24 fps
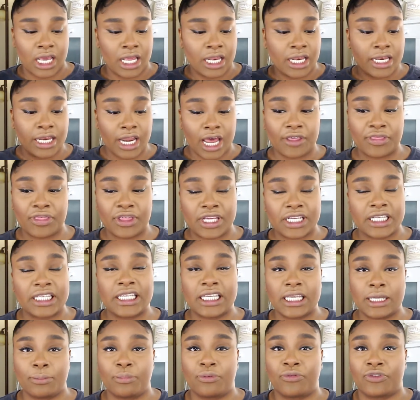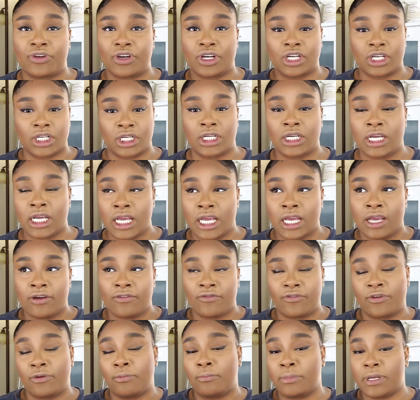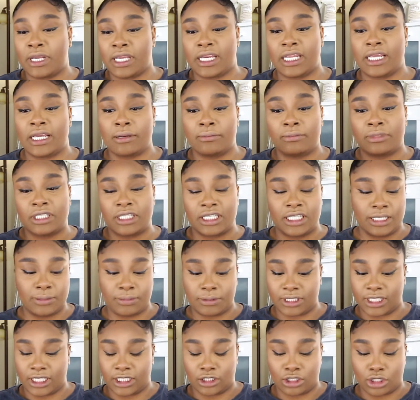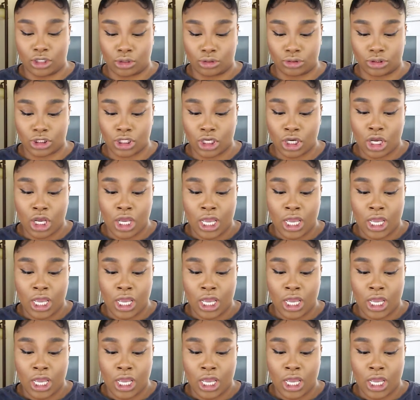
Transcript: nothing deep for medium to deep skin tones.